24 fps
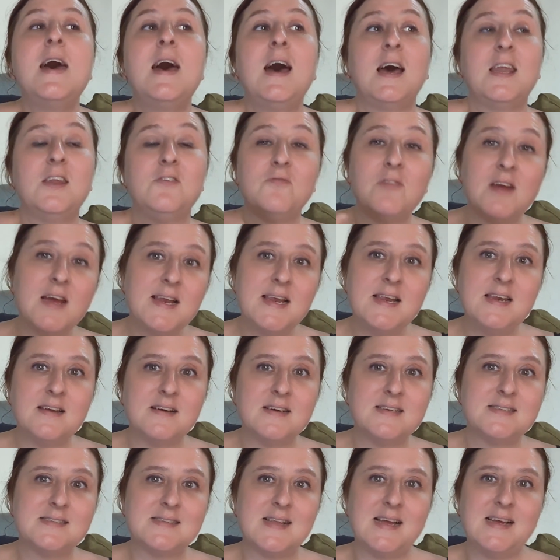And a really
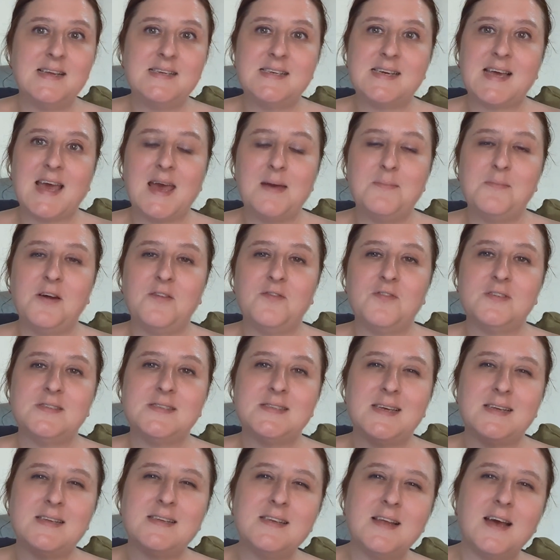nice lady came over and
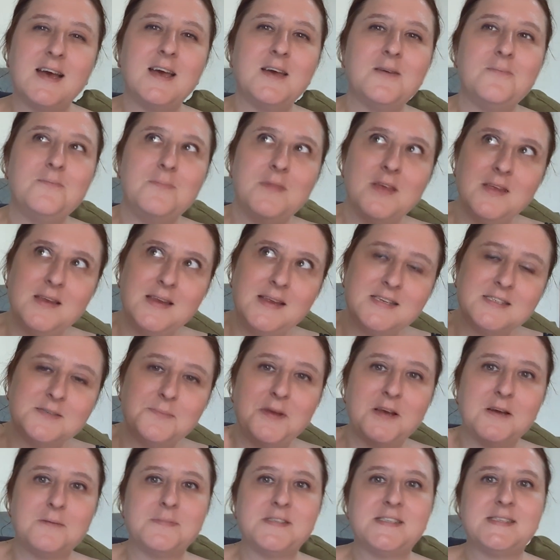said, no, you need to
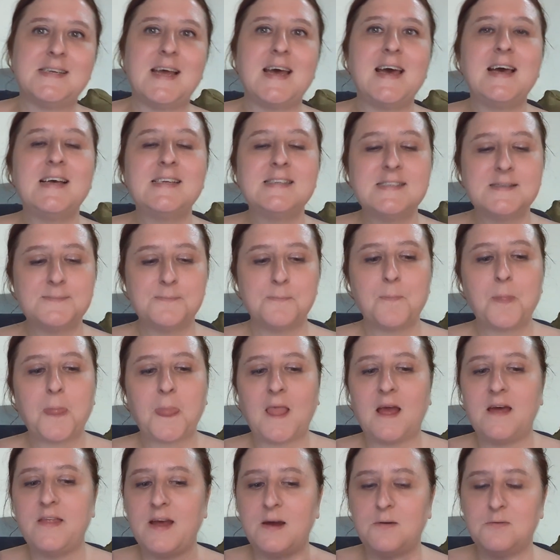be upstairs.
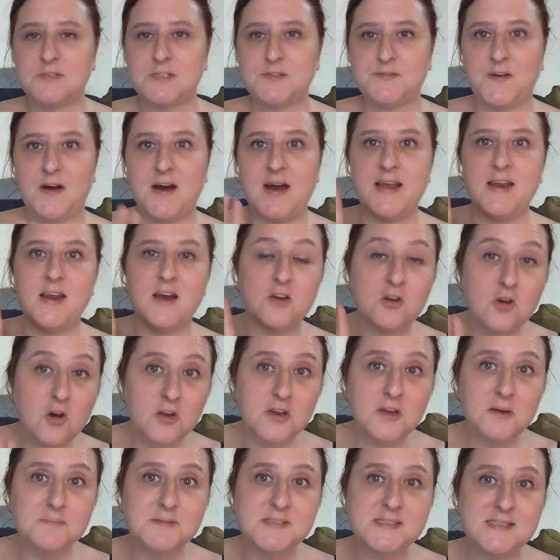That was fine. I got
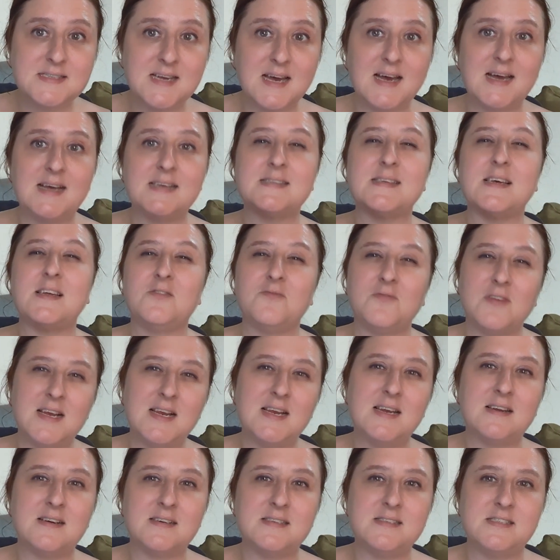upstairs and a
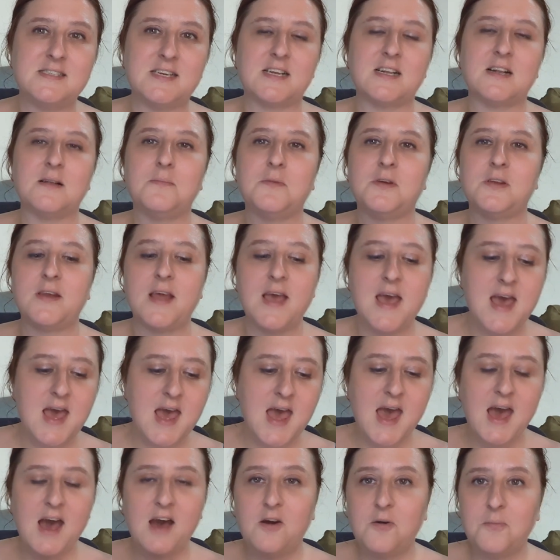really nice gentleman
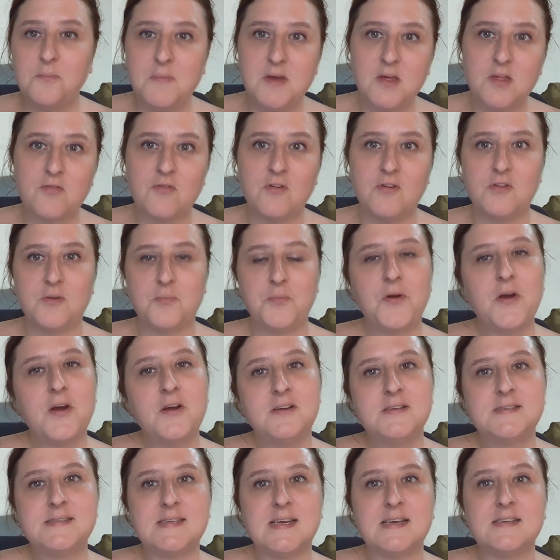helped me through the
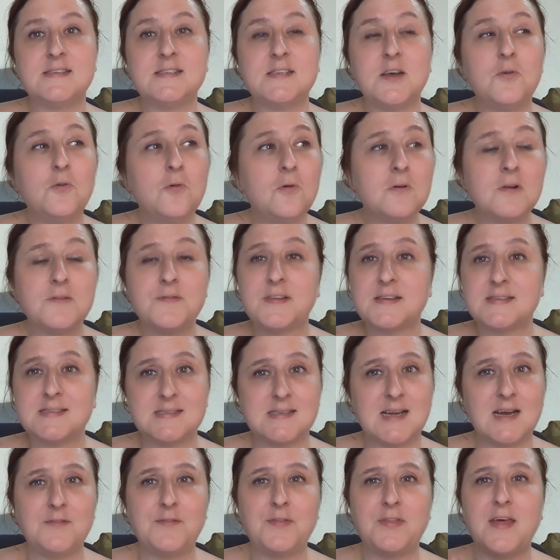process. So all of the
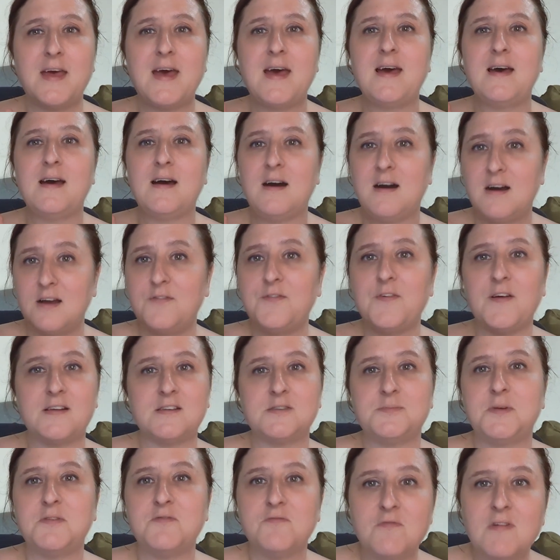staff there I found
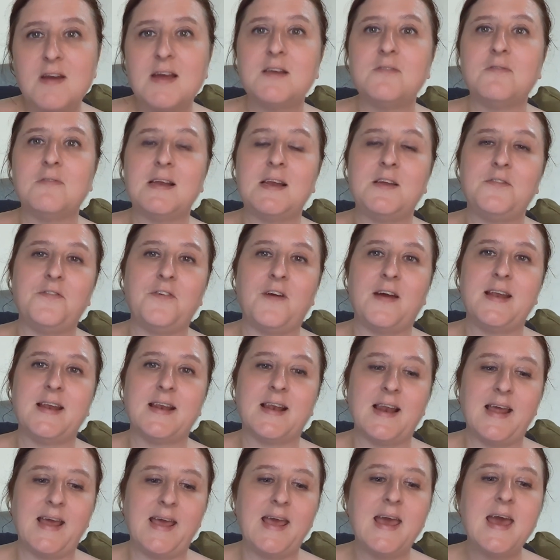to be really
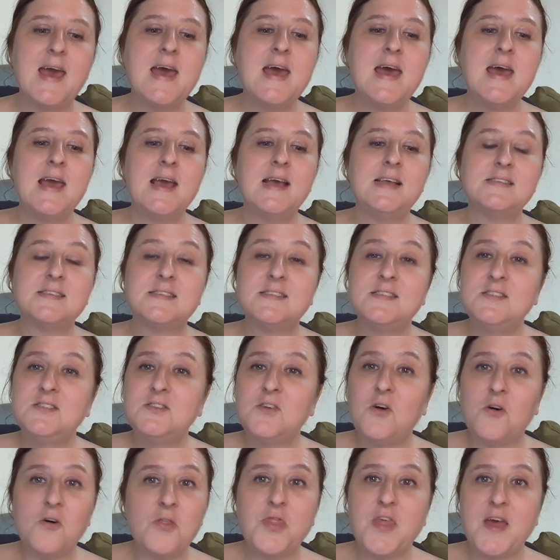friendly. It's
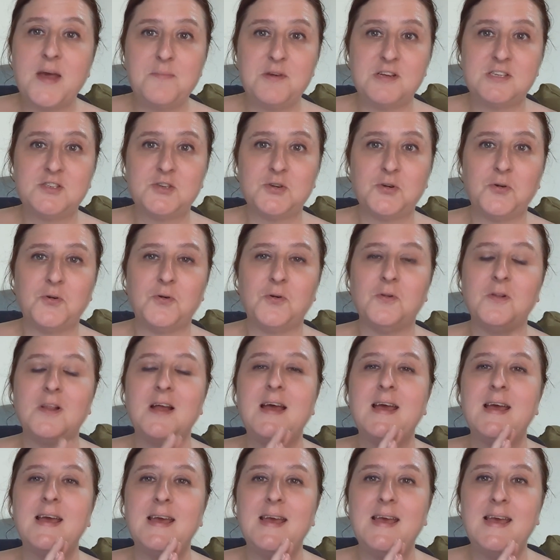not them at all.
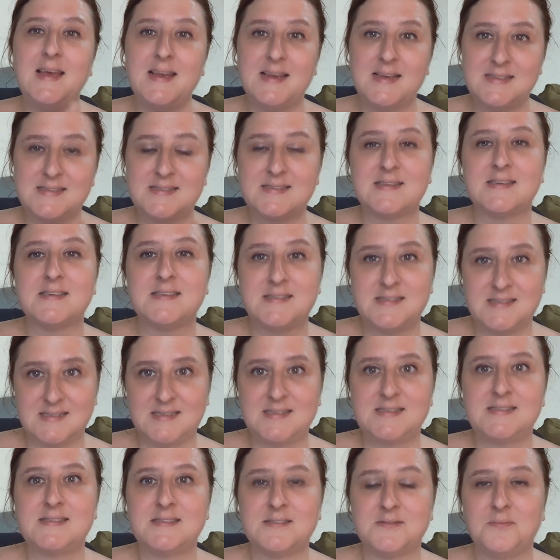It is the
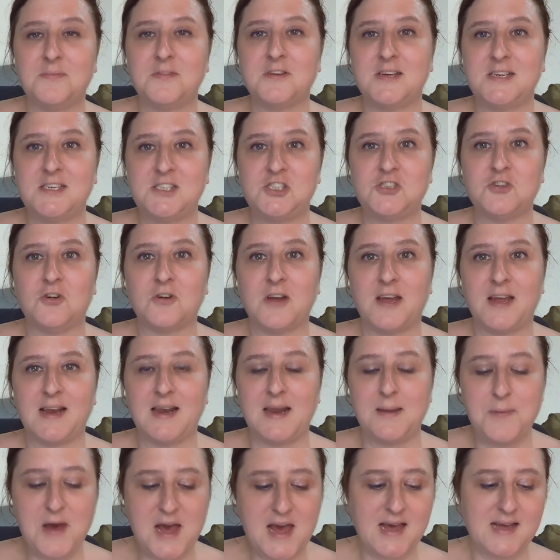system that is
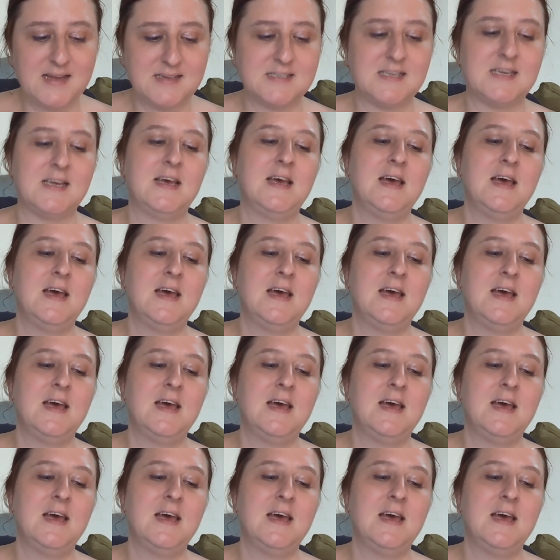shockingly bad.